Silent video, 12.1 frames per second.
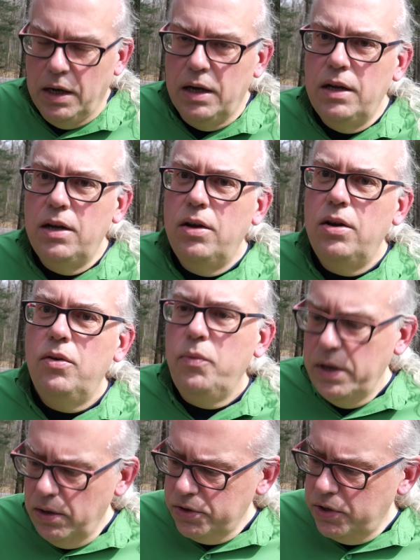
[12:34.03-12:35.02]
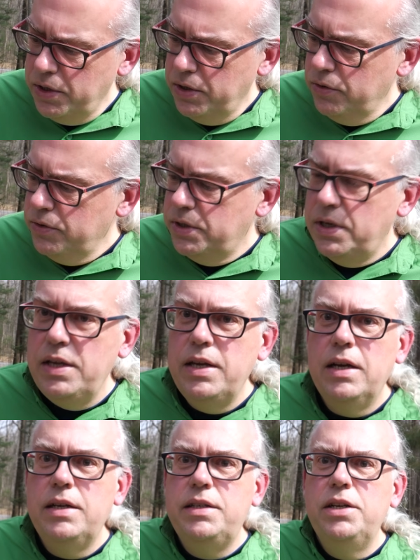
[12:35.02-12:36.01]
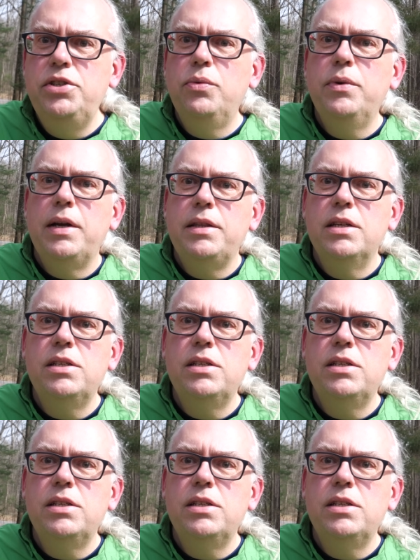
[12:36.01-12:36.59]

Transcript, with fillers: Uh, we also used the uh, Digirig.